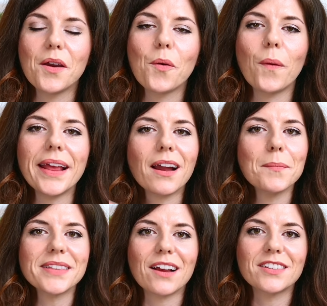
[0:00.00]
When it
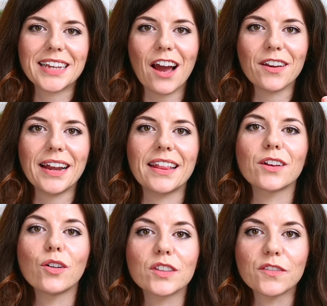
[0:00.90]
comes down to calculating the
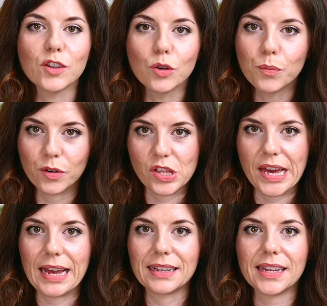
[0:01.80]
cost of your
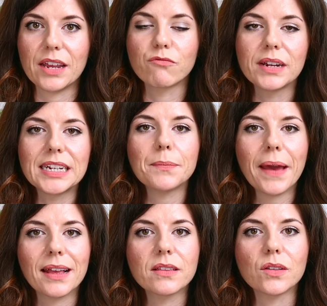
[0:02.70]
project, it really
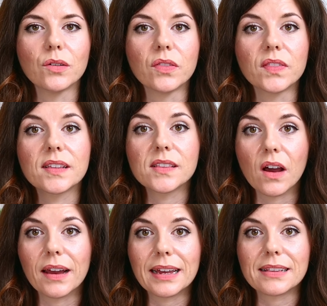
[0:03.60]
depends on the
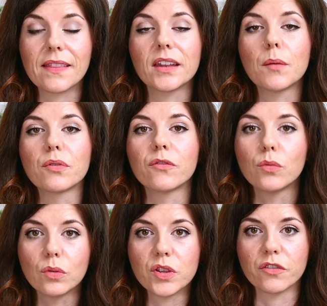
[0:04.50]
size and the number of
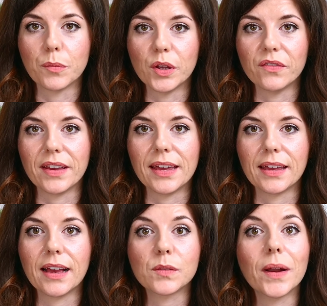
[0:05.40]
walls you're
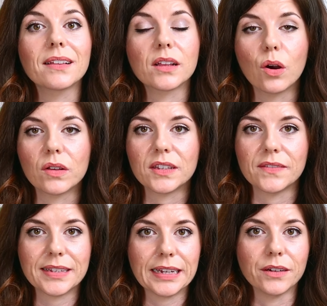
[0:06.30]
removing, as well as the cost of
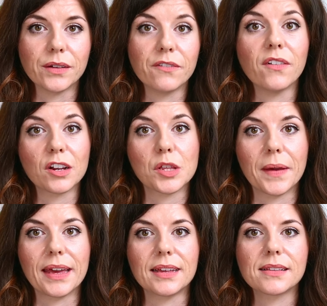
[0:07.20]
steel. It
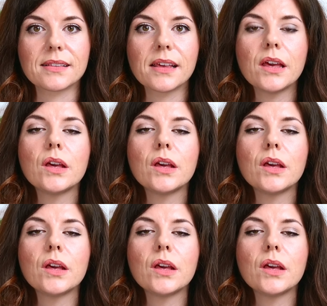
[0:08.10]
fluctuates.